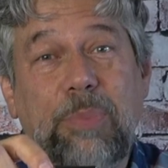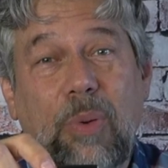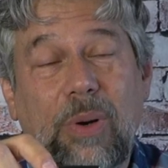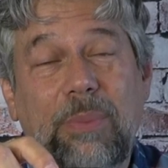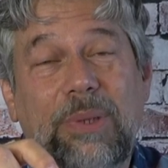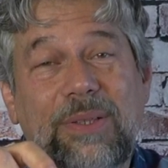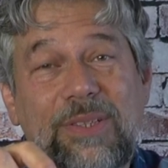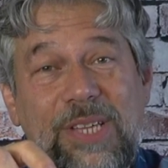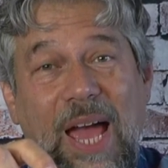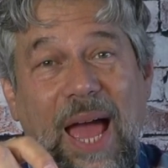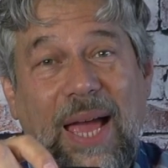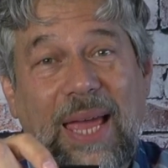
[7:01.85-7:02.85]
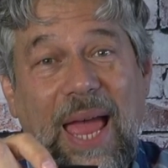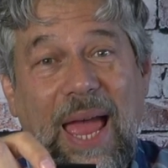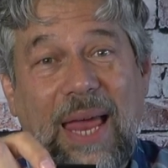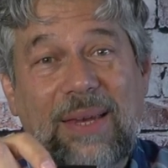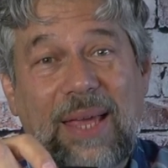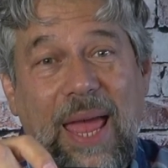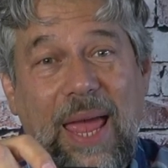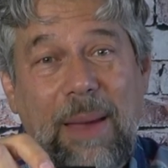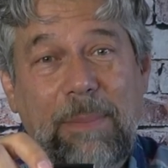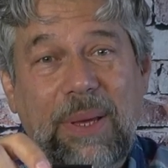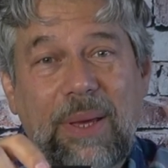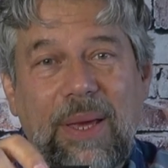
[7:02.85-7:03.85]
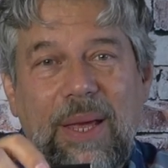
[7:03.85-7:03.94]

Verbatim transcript: Portable DAC and Amp.